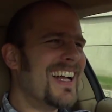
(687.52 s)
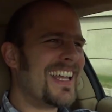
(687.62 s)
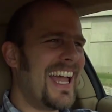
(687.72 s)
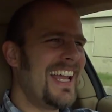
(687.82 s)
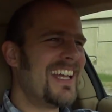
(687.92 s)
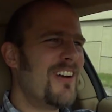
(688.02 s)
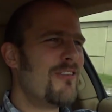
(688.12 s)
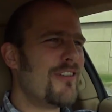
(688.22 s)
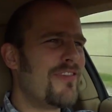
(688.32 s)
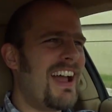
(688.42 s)
Can't get
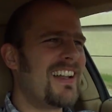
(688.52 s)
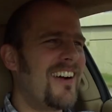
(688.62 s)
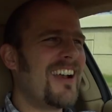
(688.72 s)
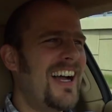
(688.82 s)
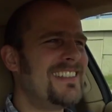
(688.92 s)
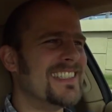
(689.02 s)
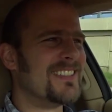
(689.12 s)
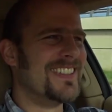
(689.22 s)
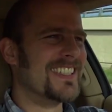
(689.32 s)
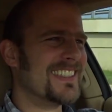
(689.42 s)
over the fact how nice this
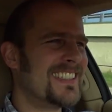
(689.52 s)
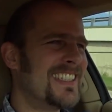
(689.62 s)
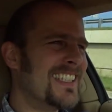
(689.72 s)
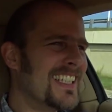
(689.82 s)
feels. Hey,